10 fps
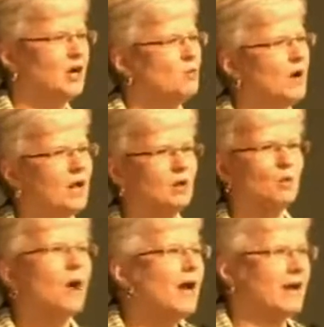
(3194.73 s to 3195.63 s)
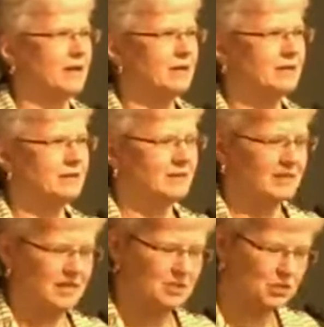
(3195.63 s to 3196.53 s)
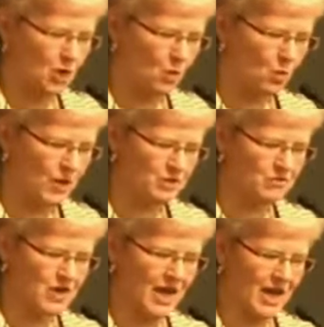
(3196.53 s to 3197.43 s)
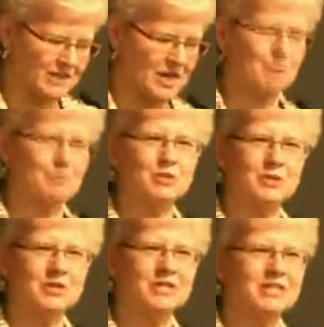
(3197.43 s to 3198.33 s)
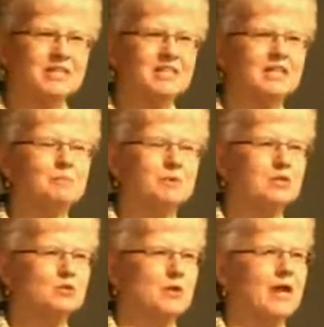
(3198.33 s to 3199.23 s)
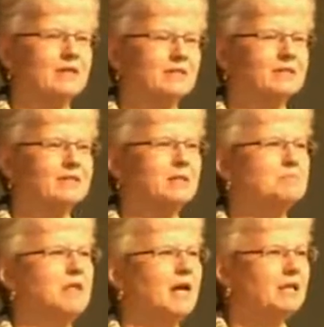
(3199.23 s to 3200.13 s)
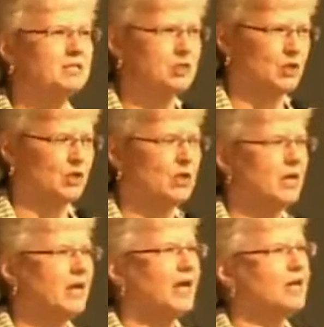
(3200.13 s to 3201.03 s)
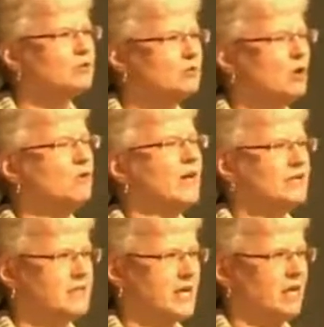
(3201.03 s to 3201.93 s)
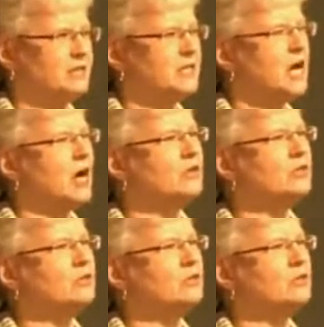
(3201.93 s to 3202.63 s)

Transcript: Well, why? So what you've got is an opportunity to keep and attract and keep talent here and grow that talent. And how do you